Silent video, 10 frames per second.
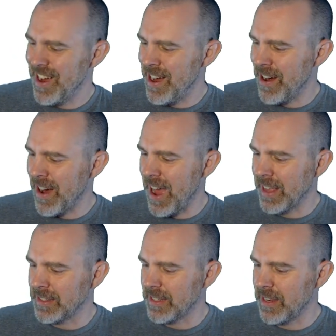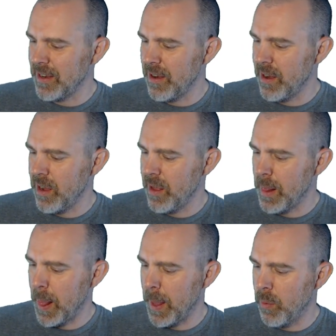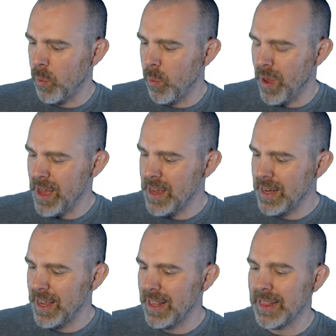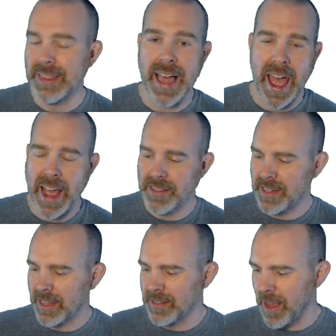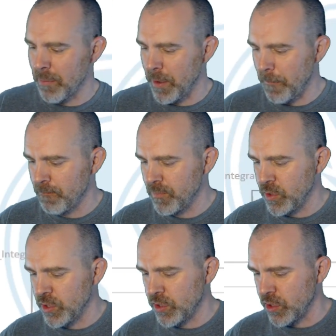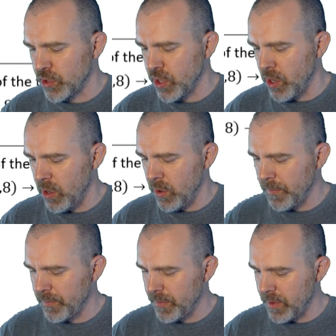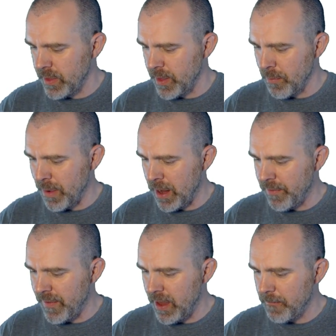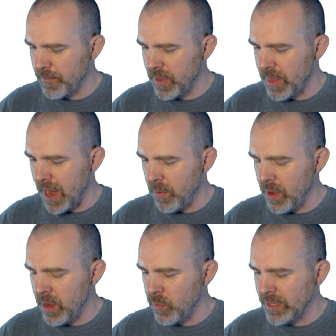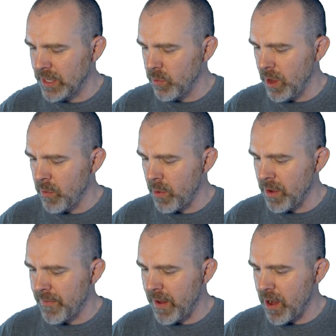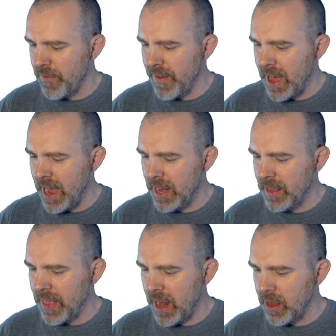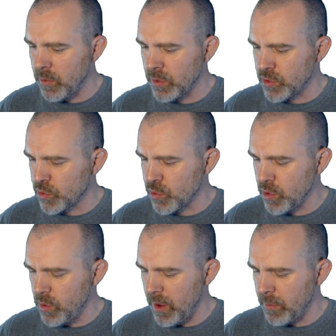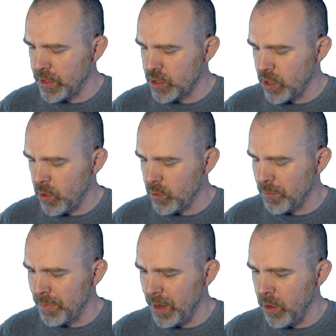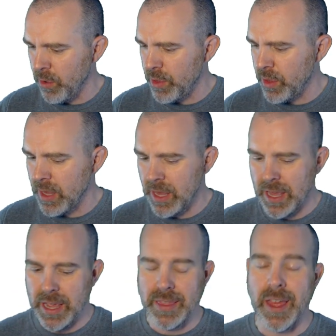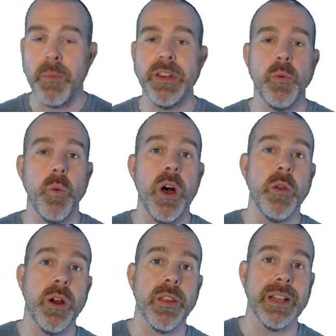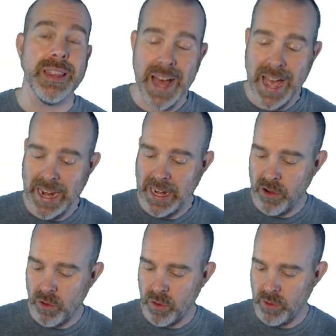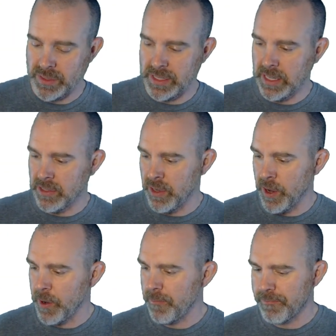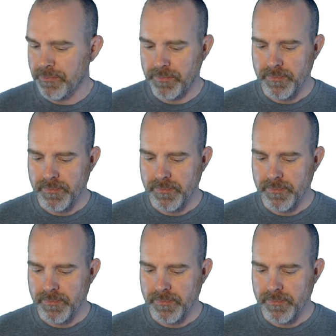All right. One last example, just to show the benefit. That one, we did one where we verified that it was true and we showed both. Then we did one where the line integral was easier.